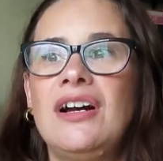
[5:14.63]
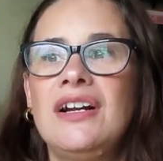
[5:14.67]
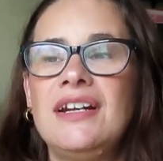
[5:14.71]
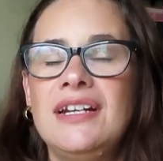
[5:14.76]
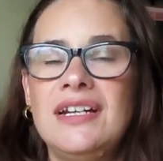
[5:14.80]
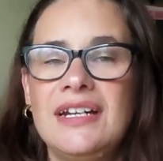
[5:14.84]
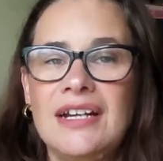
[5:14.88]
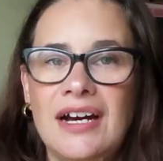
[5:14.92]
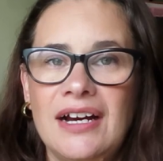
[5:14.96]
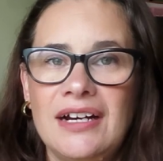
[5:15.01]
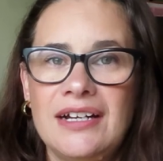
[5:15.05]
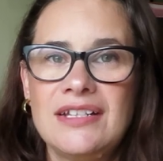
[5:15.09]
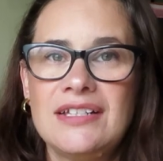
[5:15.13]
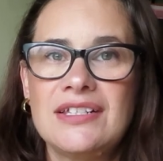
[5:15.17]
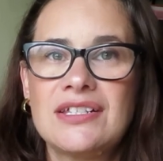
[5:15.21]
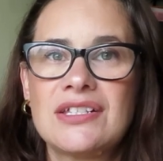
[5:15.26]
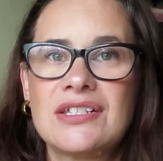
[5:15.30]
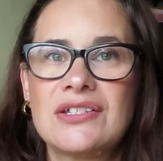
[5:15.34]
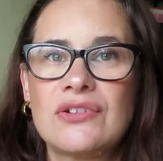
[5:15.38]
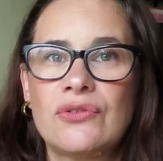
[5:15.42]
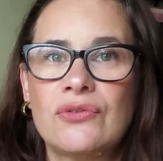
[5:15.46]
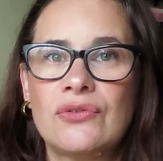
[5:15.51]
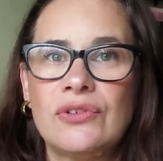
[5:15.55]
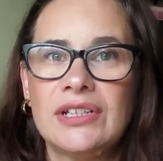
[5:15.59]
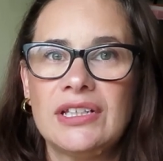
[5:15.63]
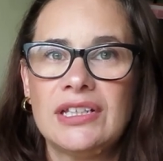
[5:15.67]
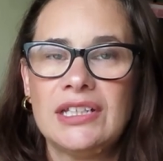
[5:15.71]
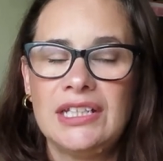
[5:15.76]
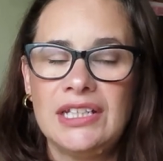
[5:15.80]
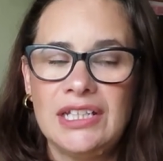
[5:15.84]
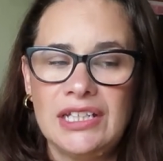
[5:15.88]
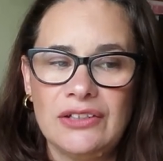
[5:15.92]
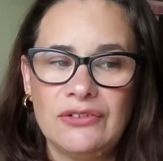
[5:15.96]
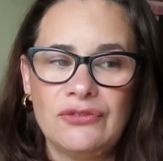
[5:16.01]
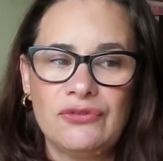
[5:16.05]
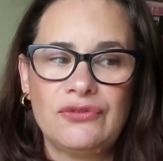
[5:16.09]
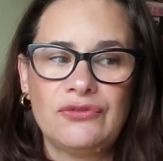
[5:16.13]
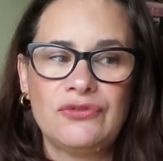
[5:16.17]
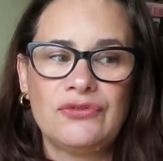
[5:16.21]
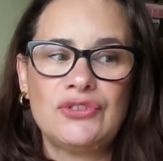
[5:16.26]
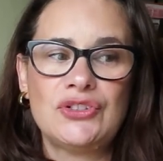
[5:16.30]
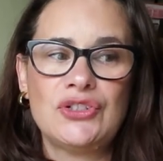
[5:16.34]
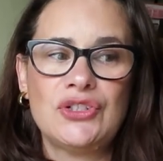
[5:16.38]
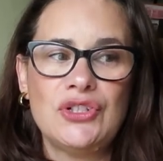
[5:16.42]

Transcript: a nice relief